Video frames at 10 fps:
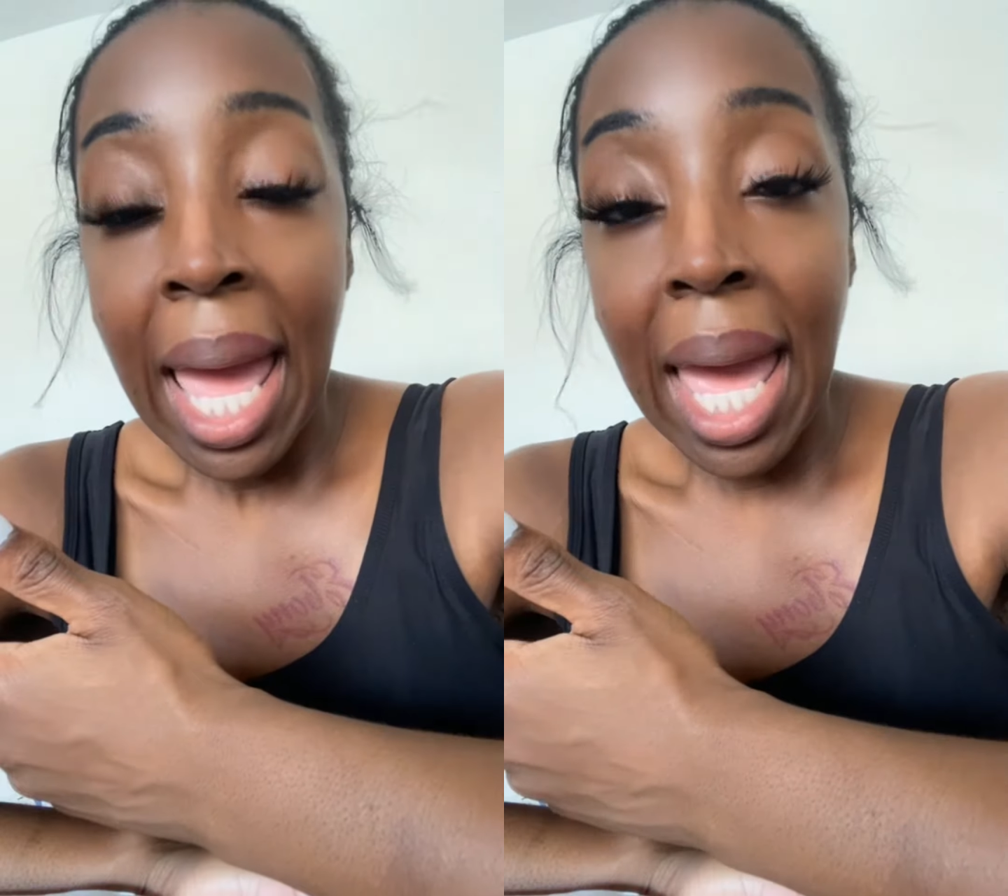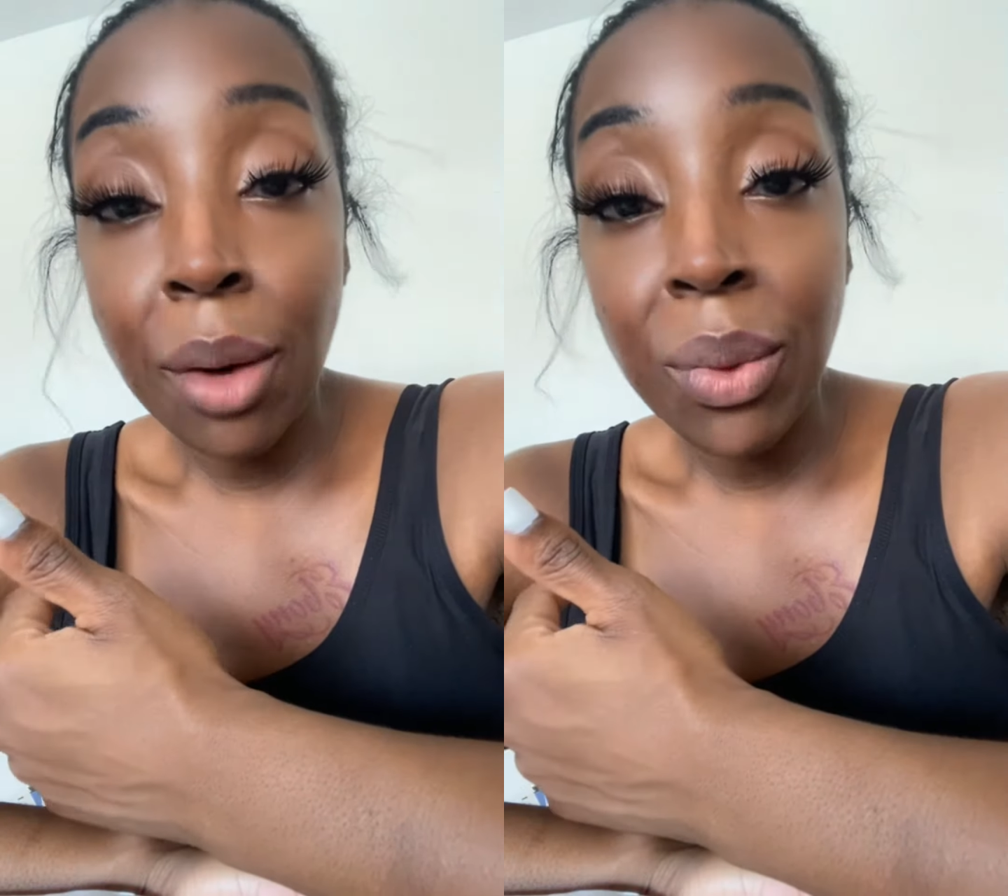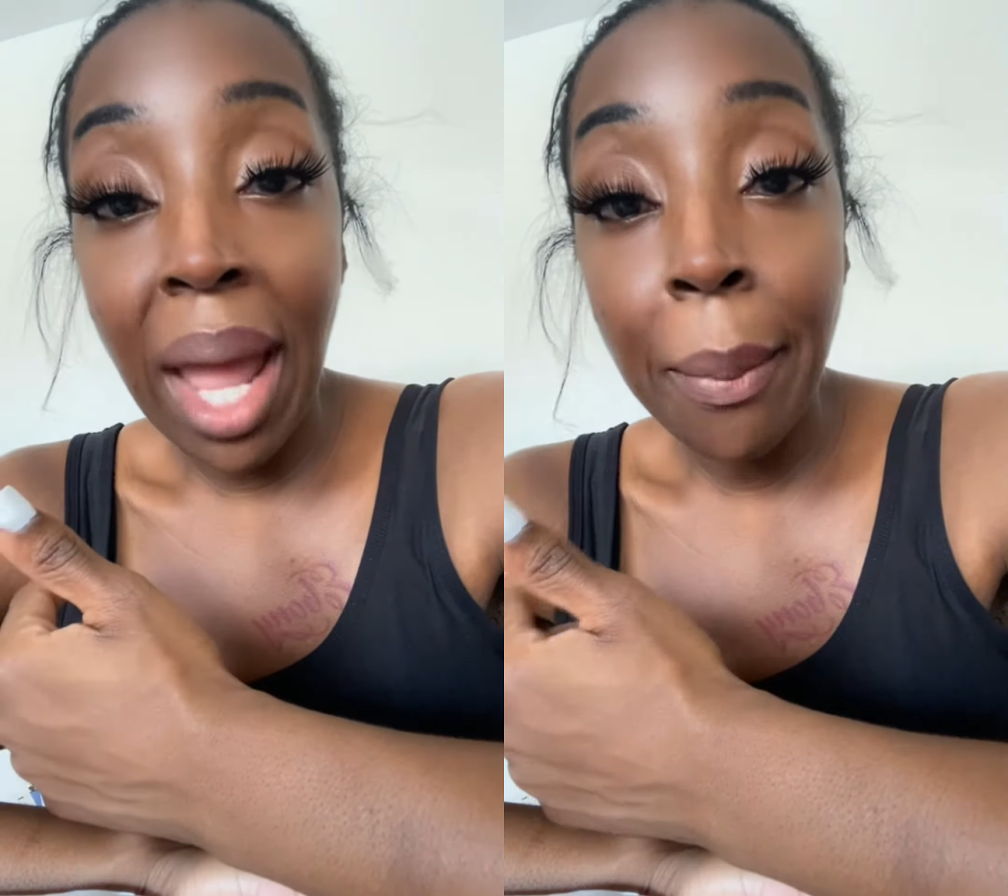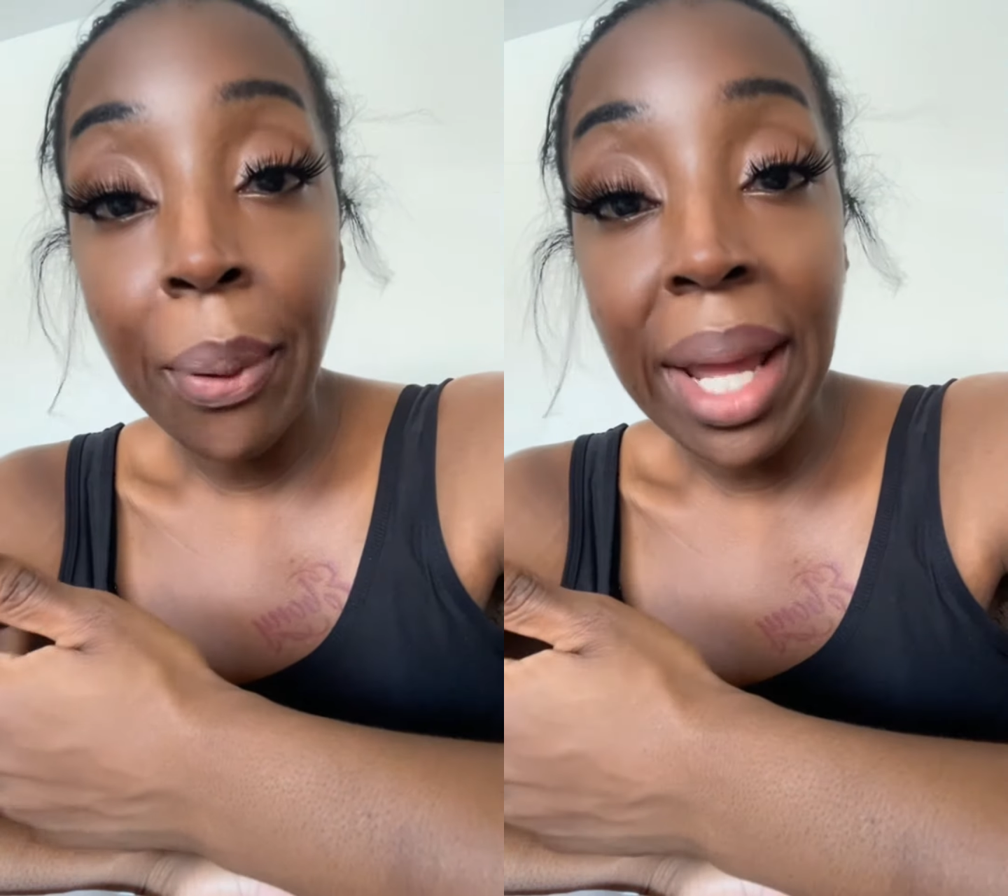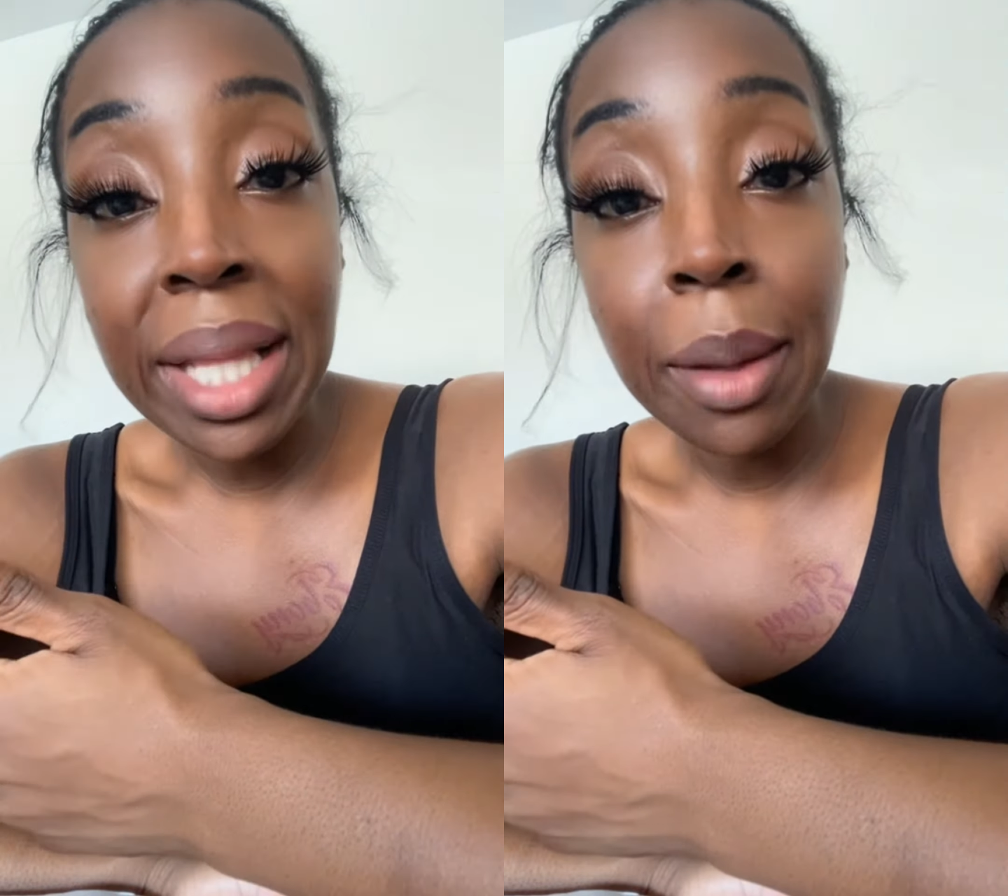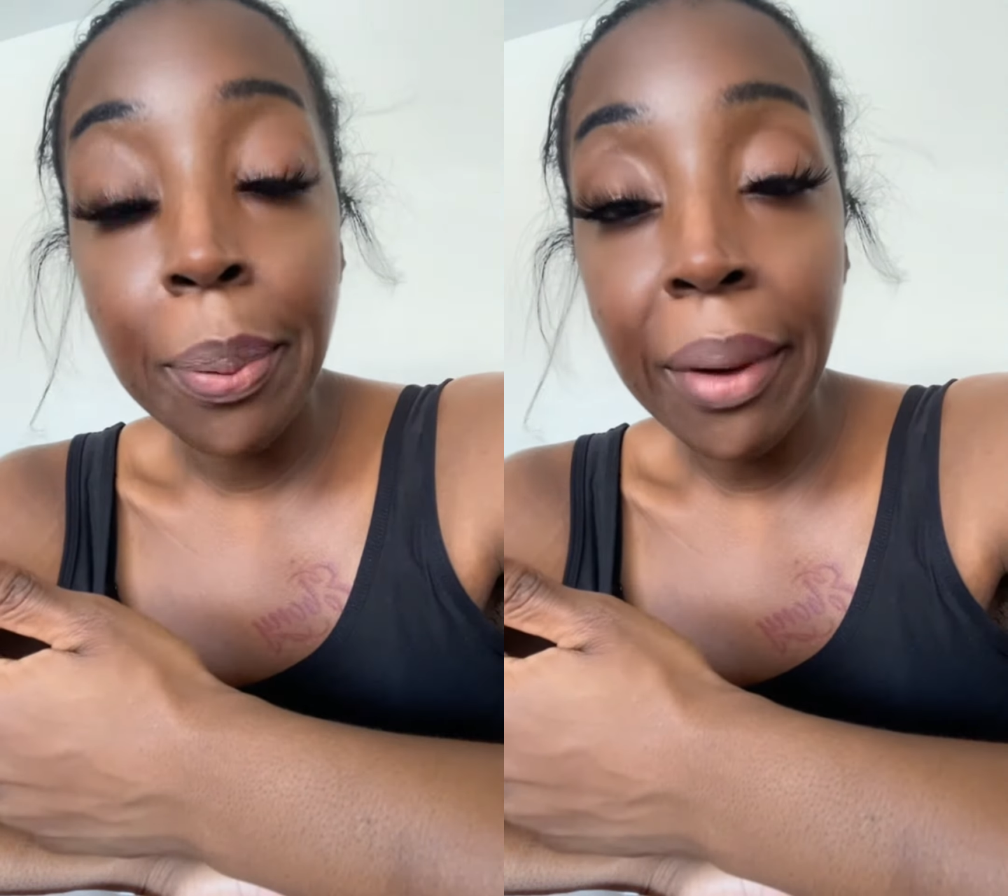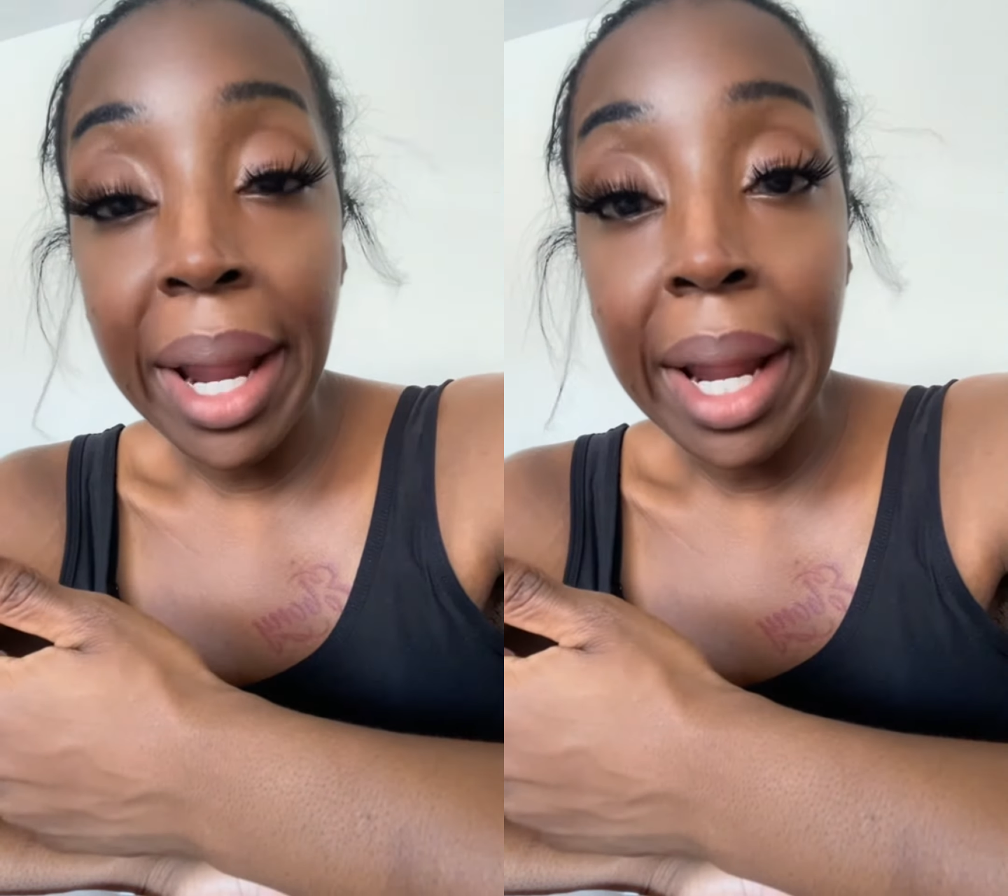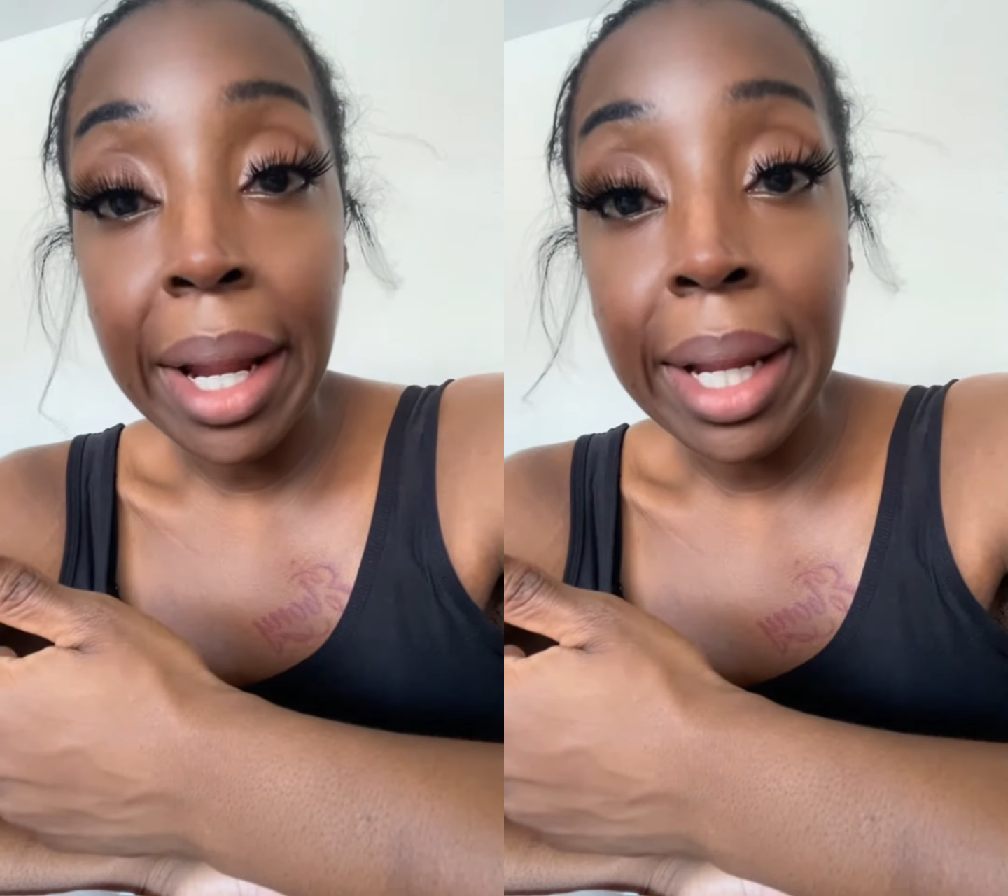And when I prayed the
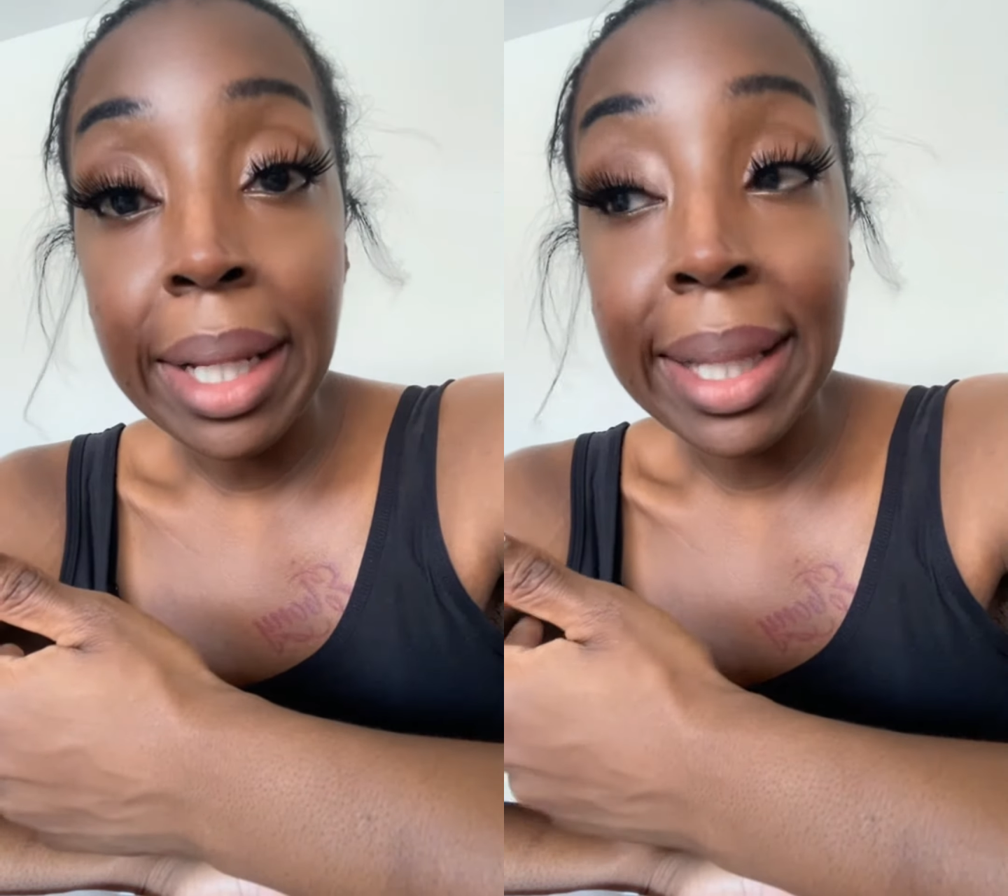prayer,